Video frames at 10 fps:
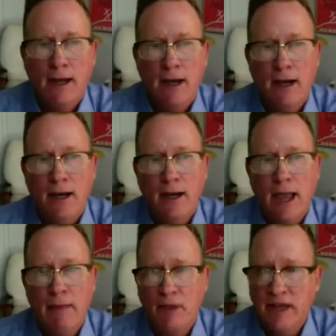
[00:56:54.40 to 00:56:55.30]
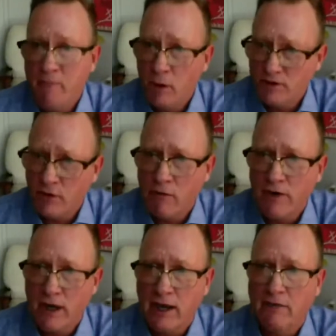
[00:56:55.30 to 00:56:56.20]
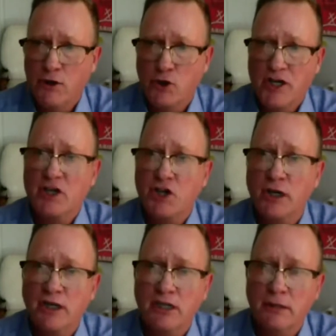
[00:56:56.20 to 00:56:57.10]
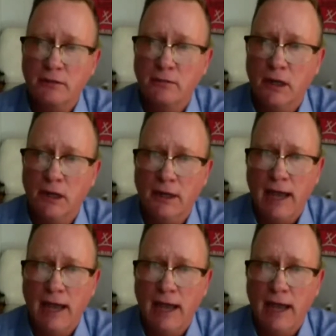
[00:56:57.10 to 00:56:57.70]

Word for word: uh, and believe most fervently in the traditionalist uh,